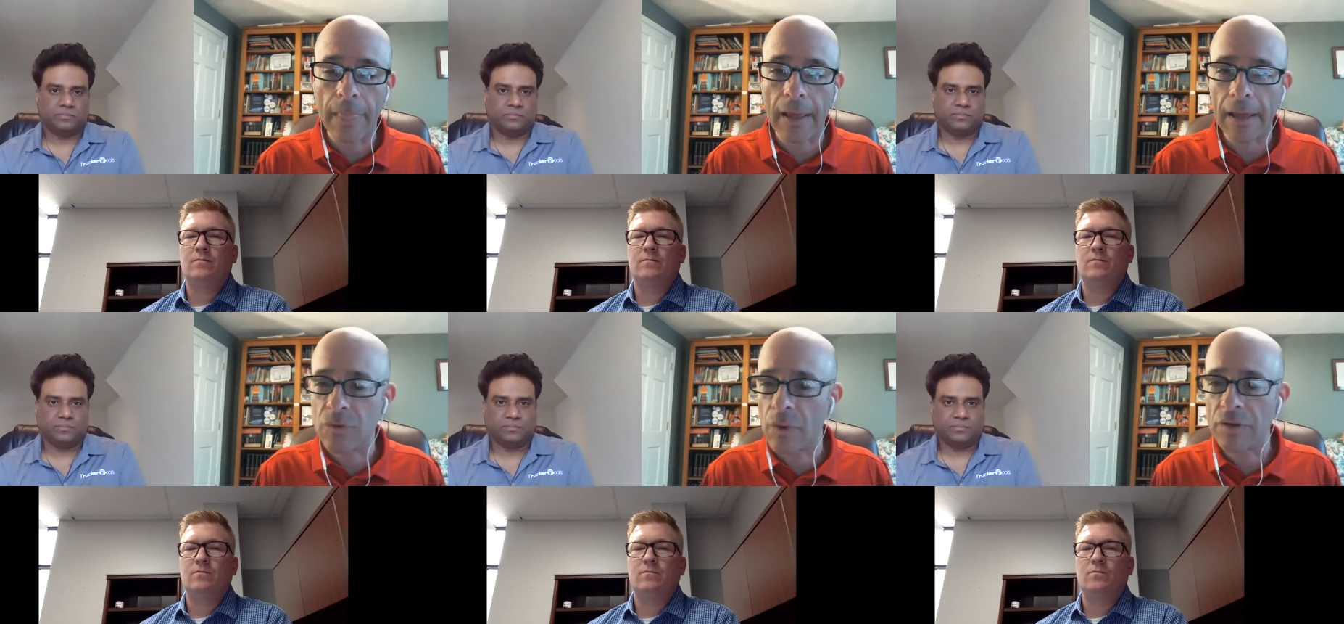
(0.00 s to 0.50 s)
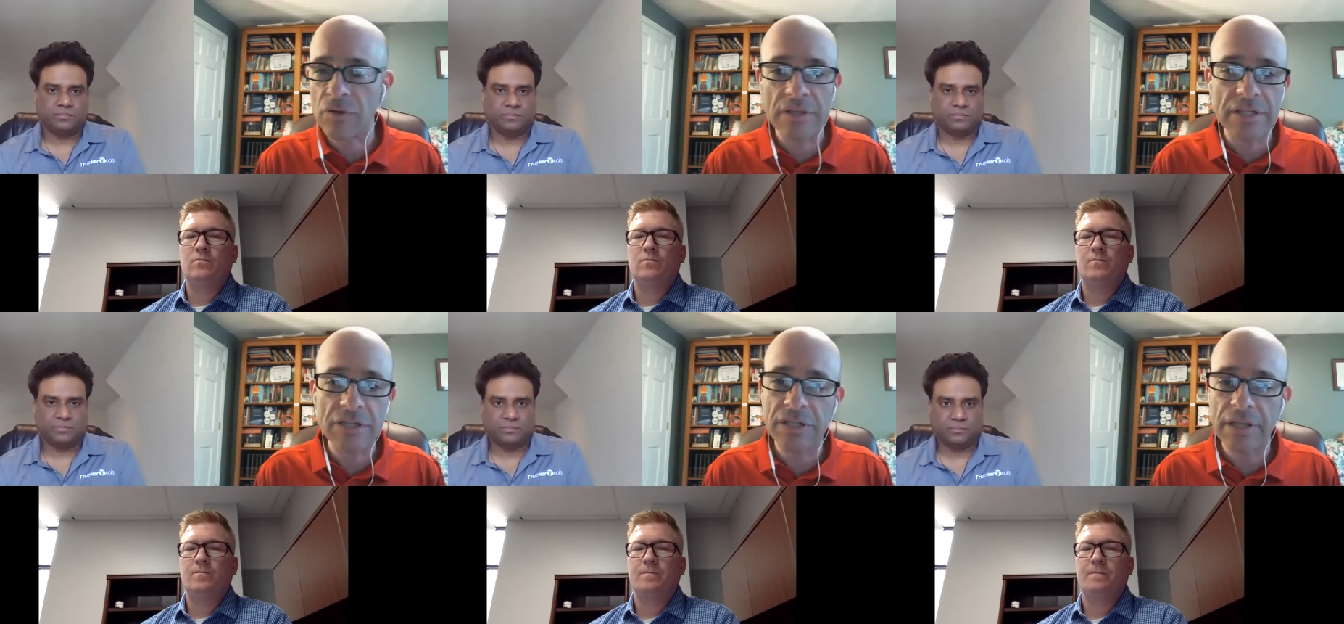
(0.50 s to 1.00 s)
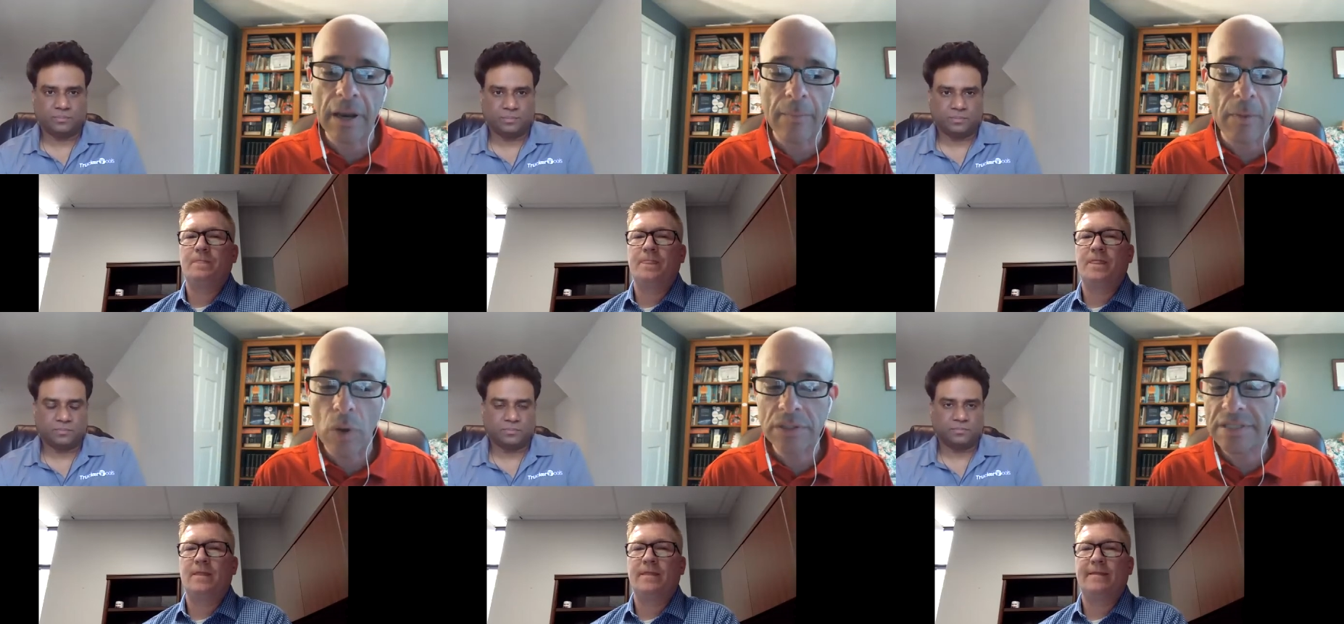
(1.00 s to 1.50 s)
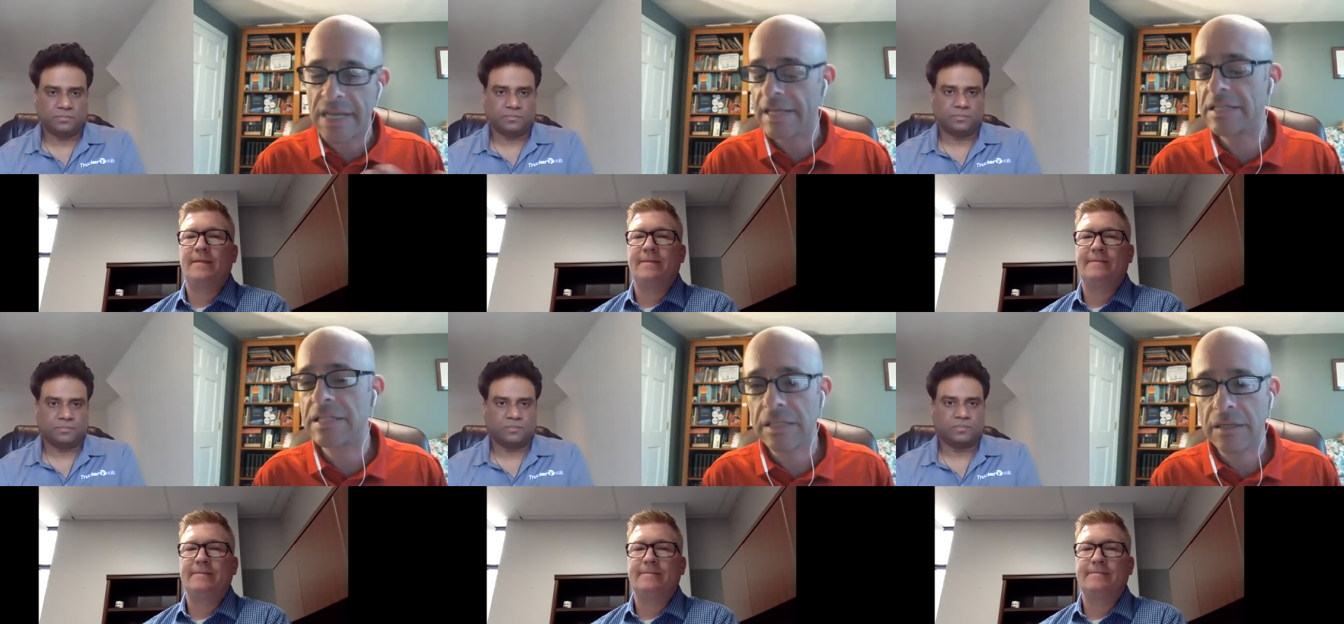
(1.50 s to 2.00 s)
Speaker 1: as a way to transition then, I mean, what's
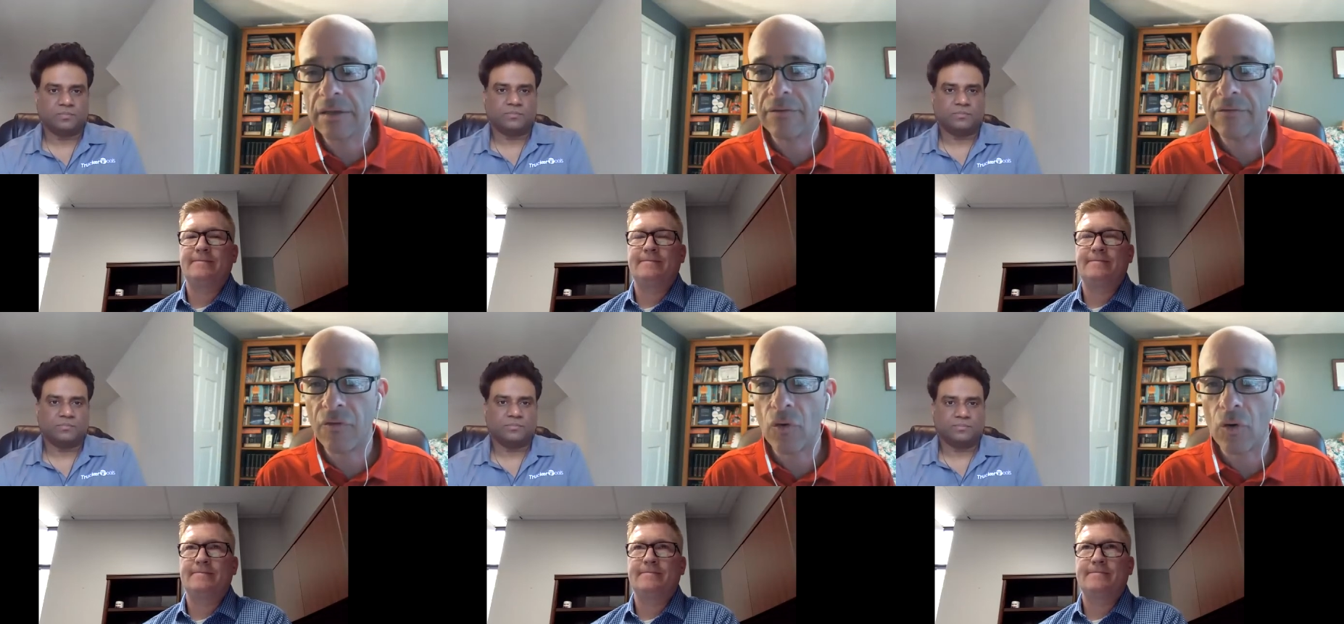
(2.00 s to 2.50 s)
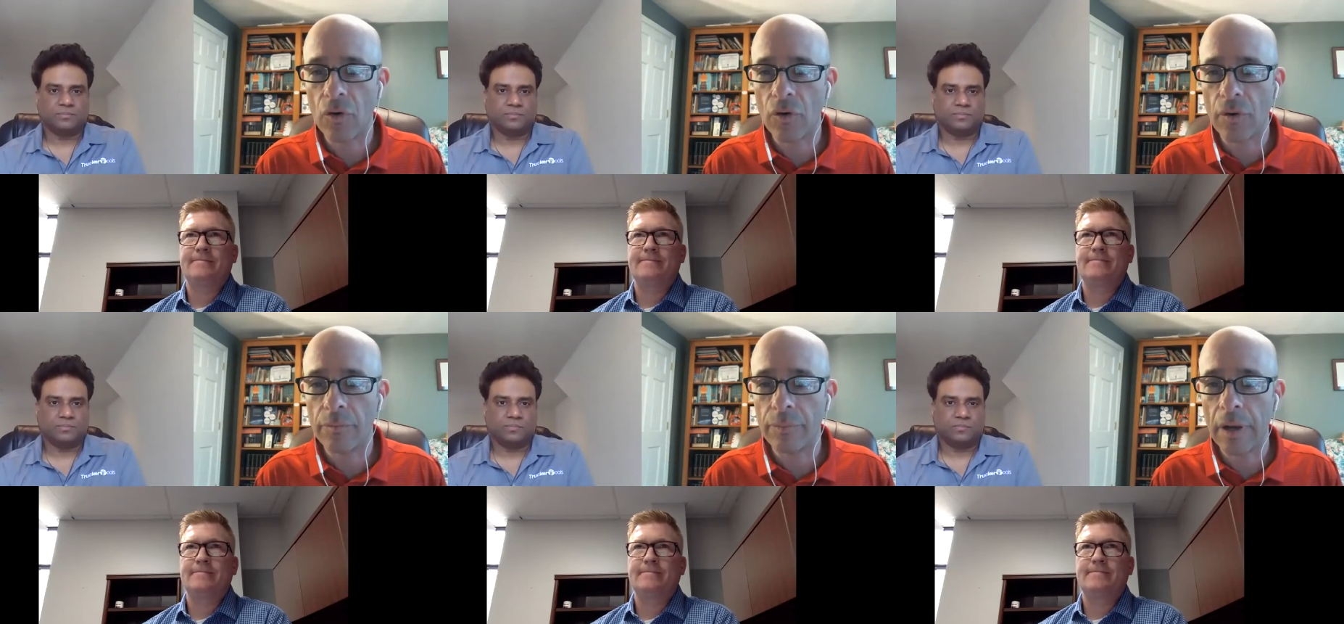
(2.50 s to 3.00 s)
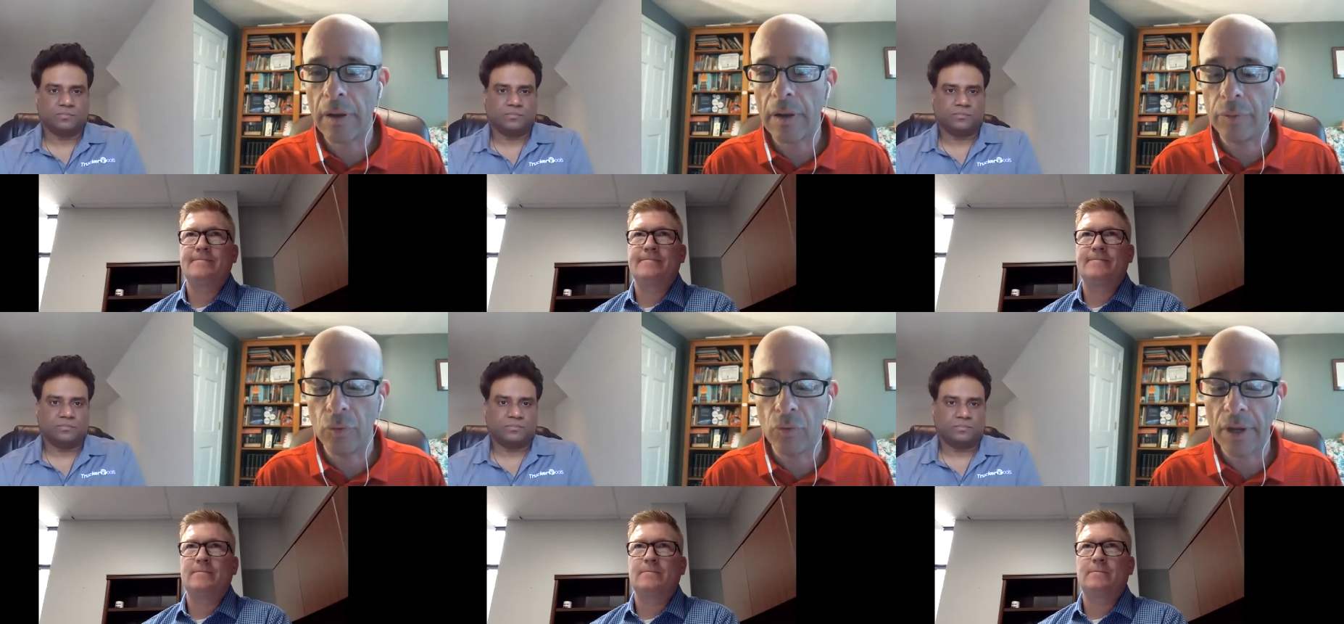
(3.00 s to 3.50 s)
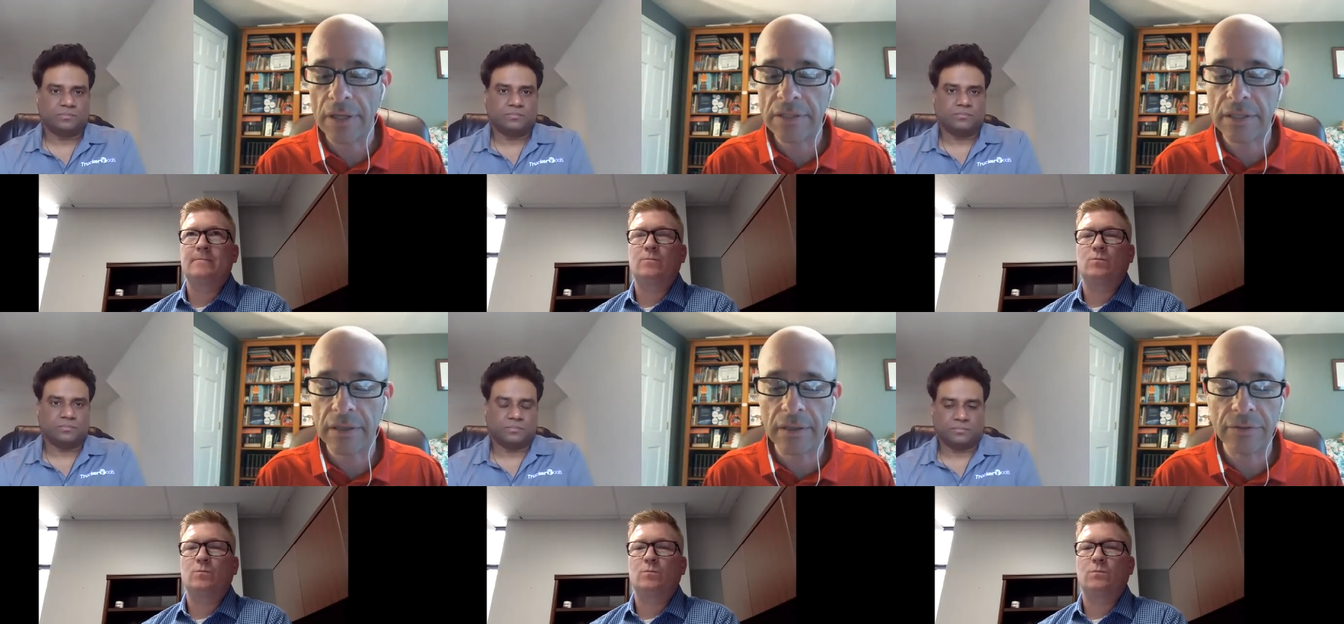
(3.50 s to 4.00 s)
next for uh, Blue
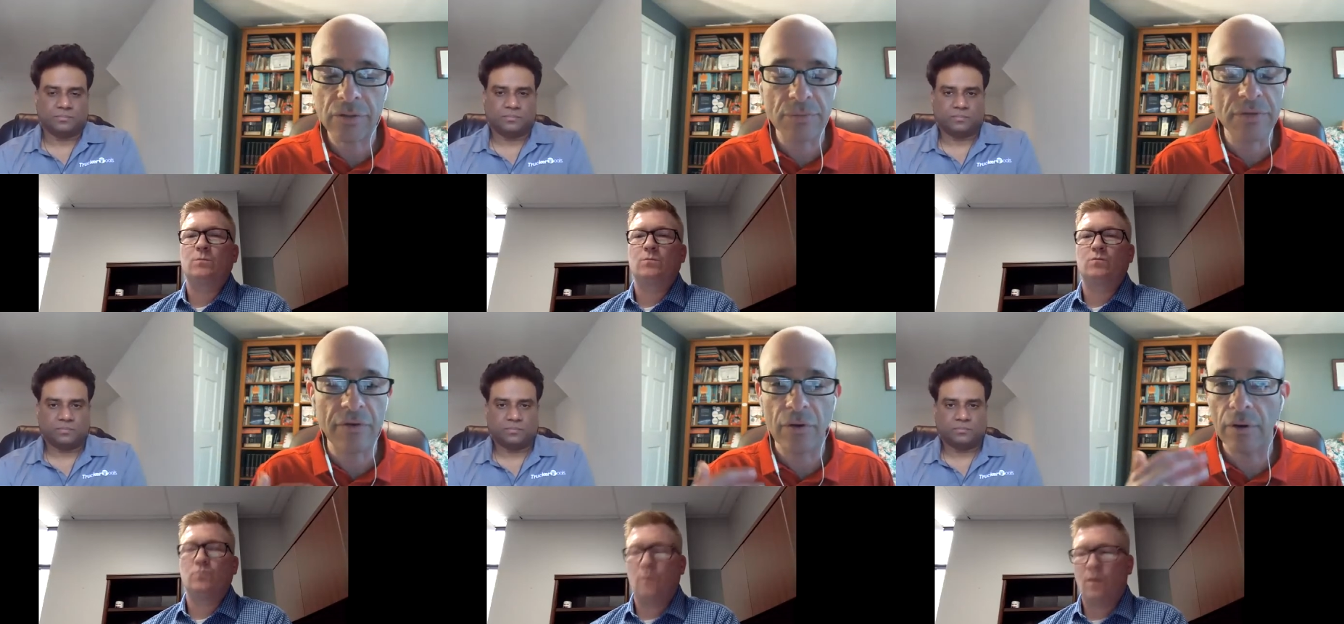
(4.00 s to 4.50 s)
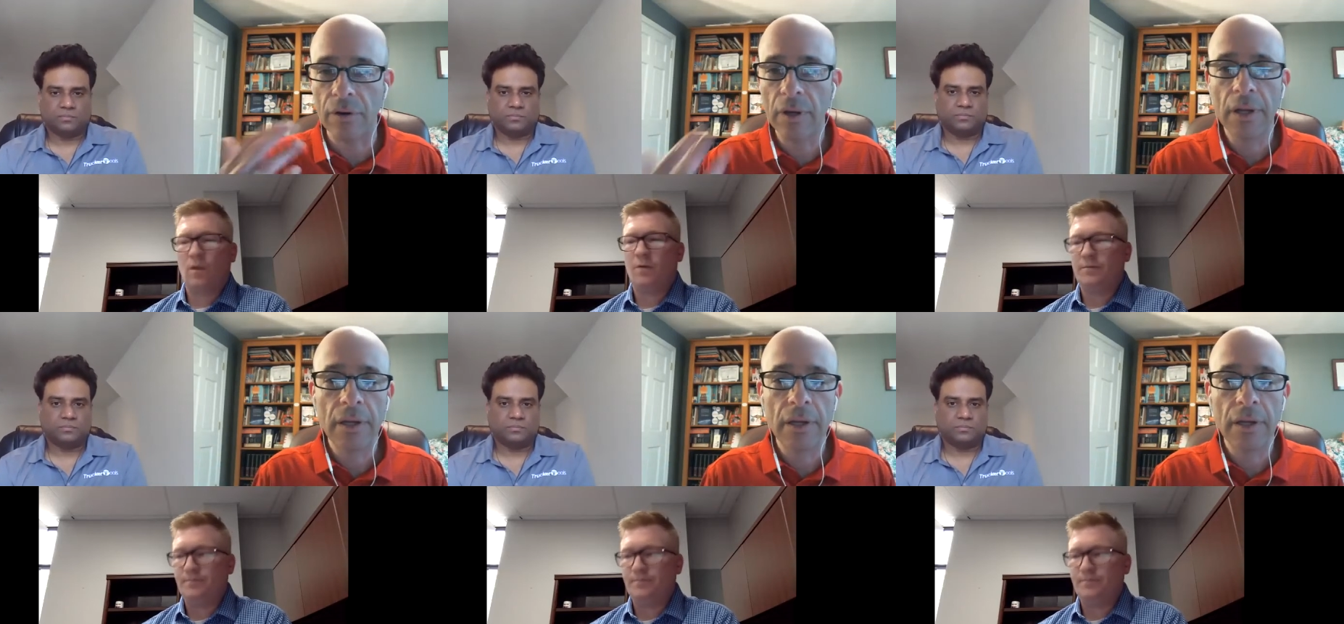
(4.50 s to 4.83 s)
Grace in terms of your,